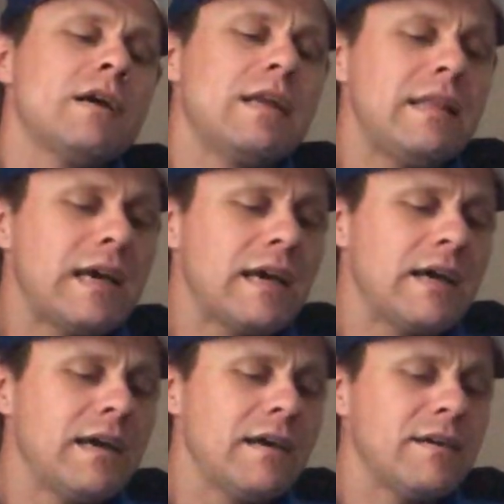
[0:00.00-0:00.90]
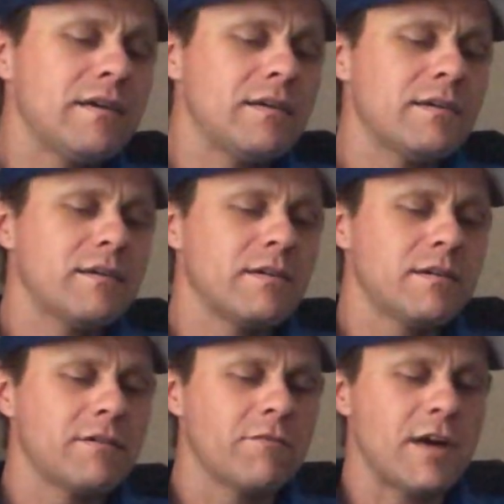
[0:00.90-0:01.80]
Click!
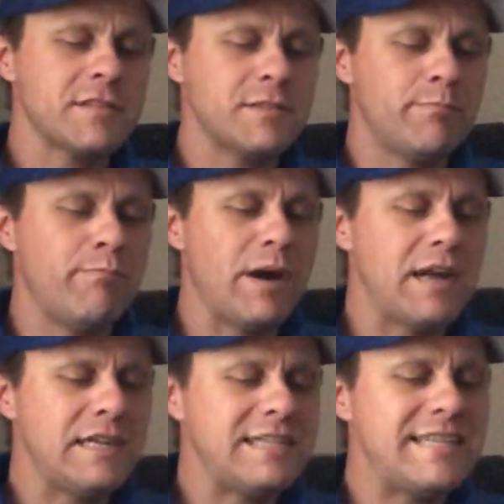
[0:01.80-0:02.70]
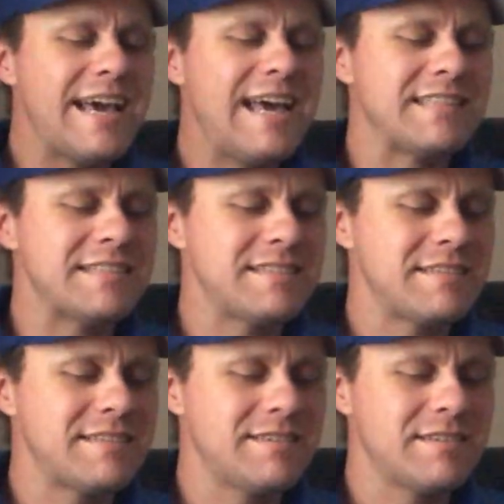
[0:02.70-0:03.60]
Roz's body
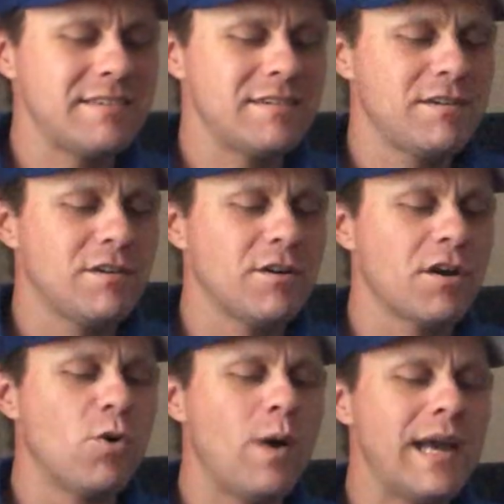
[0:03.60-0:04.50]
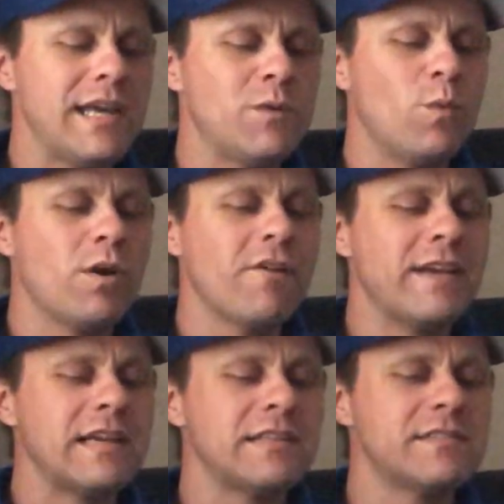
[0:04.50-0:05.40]
tensed. Her quiet
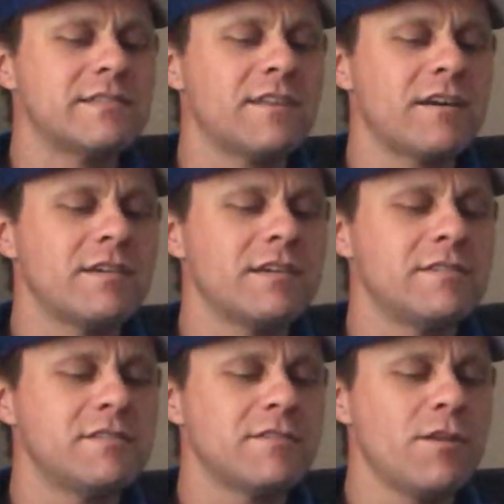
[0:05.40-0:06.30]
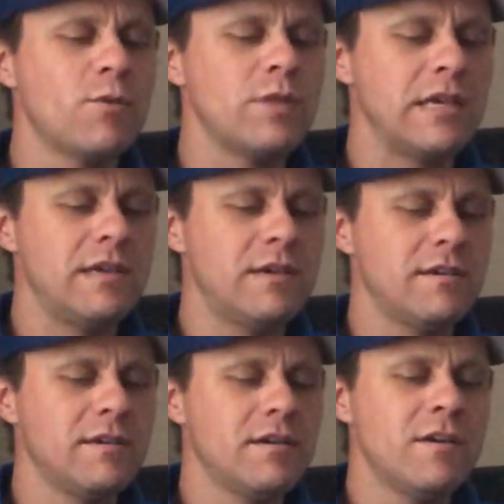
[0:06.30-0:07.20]
whirring started slowly.
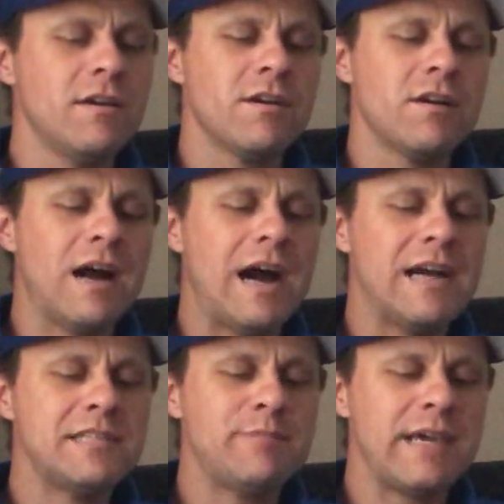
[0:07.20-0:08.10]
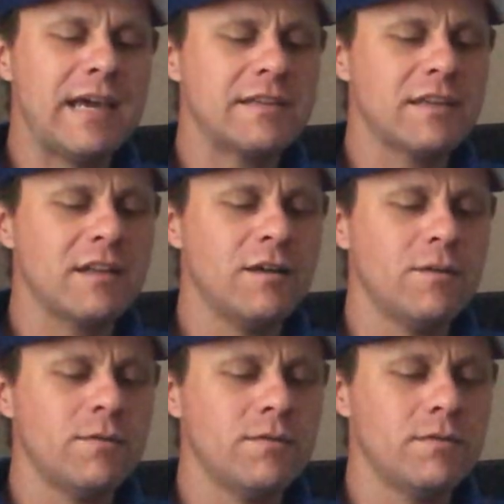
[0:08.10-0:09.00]
Her eyes began to glow.